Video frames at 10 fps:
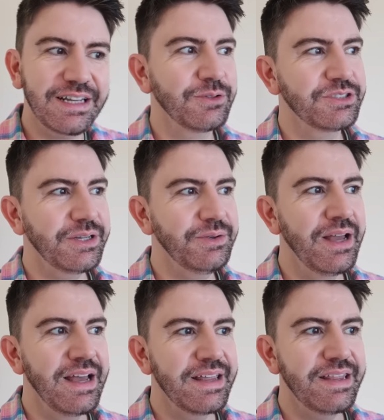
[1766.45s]
And also
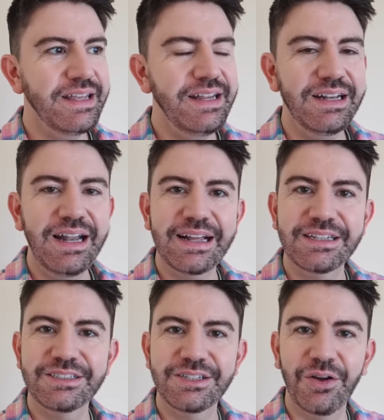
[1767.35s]
the
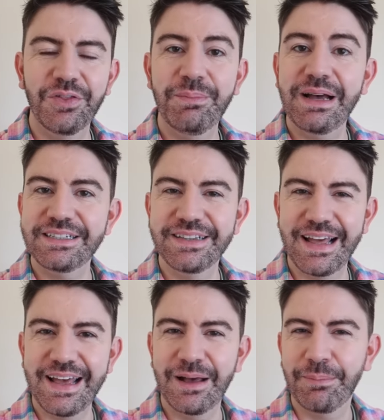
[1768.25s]
legs on the bed in
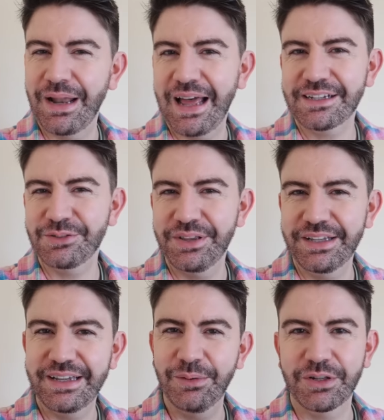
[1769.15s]
there are black, so I
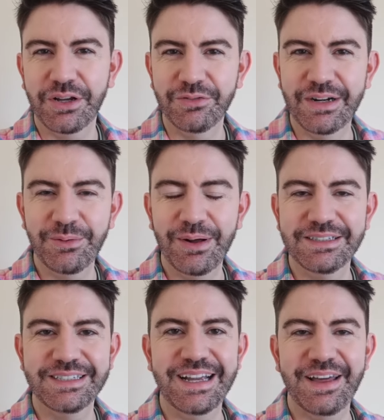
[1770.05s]
think it will go really well
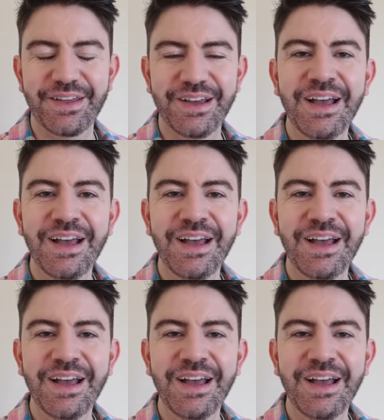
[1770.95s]
together.